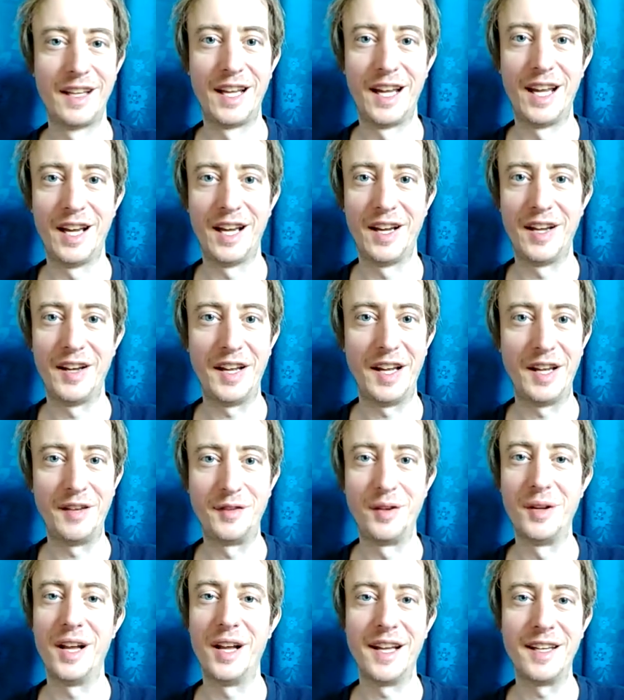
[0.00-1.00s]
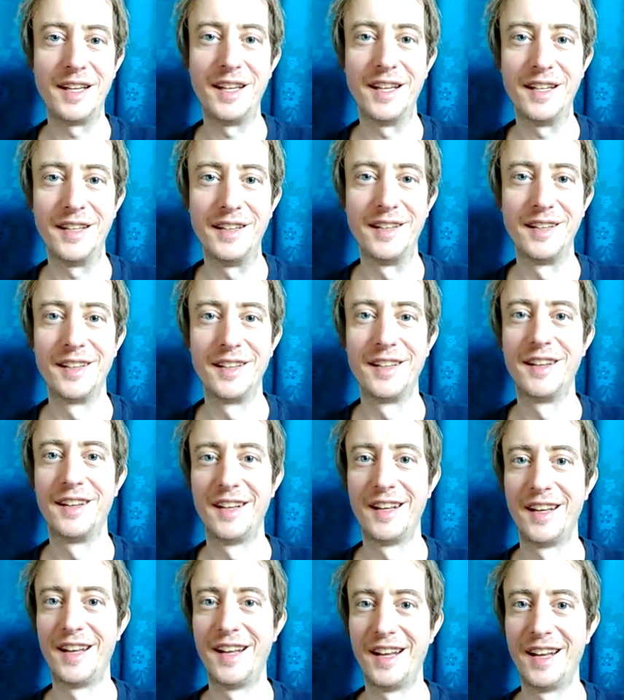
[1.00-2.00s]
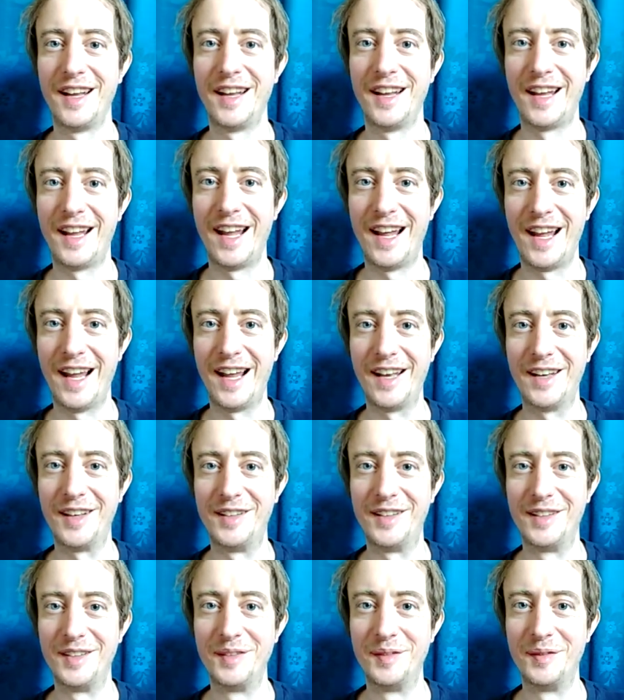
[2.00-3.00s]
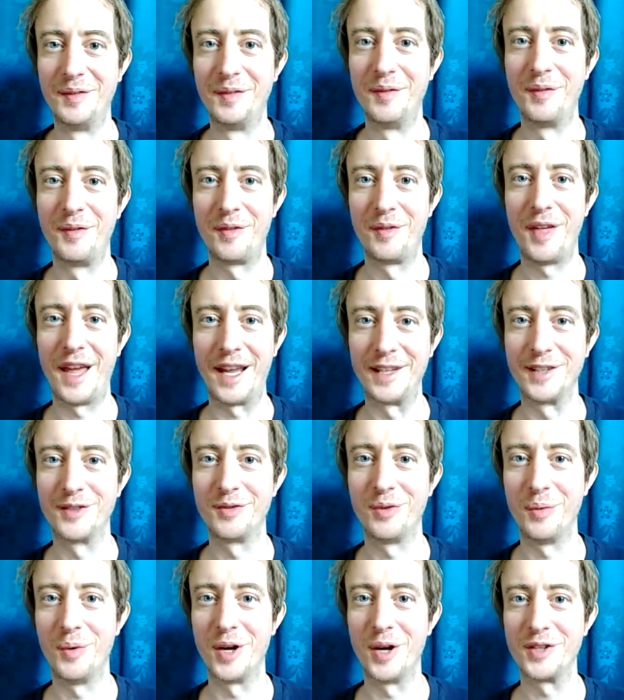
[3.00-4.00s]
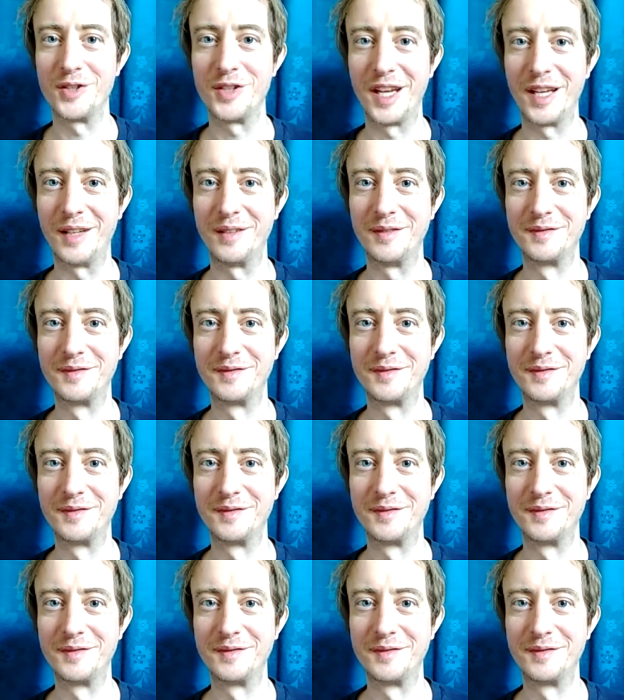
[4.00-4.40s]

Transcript: if you like it, and thanks for watching.